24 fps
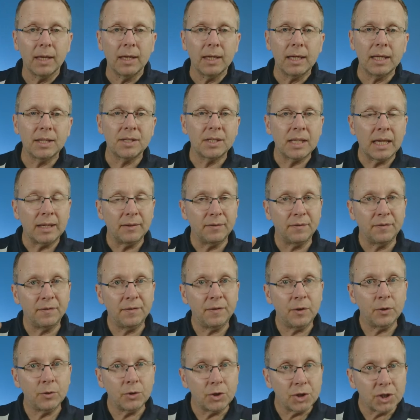It's that
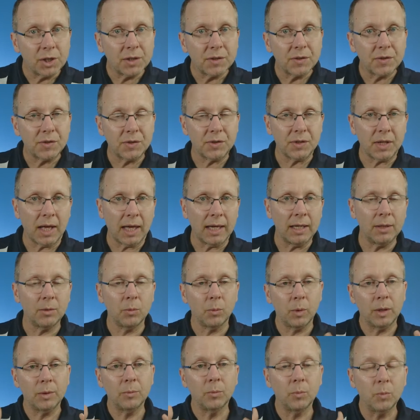future state
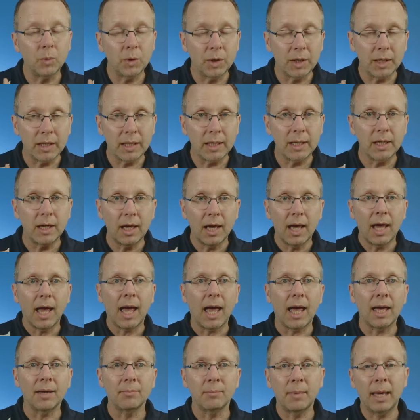when we
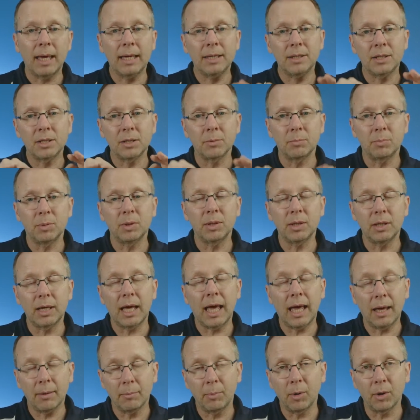are made to be,
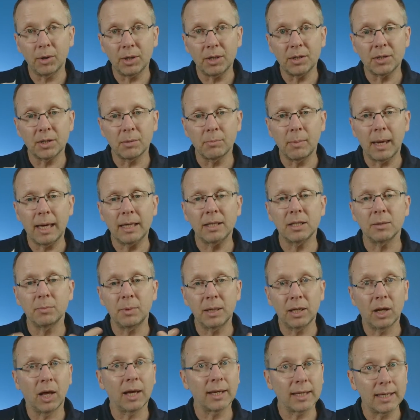our bodies are made to be
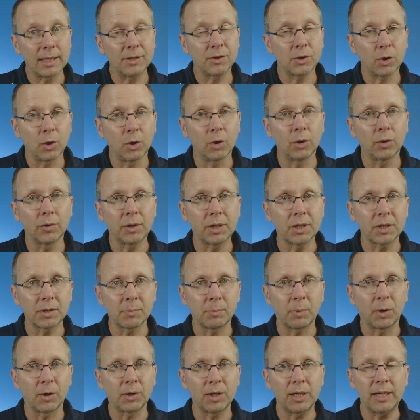like his glorious
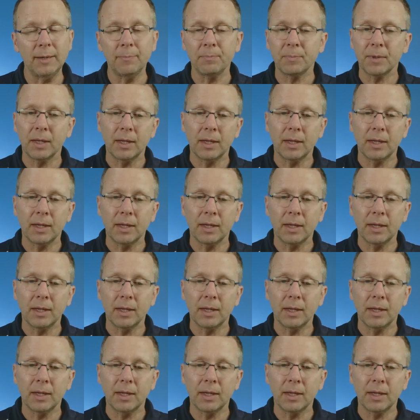body,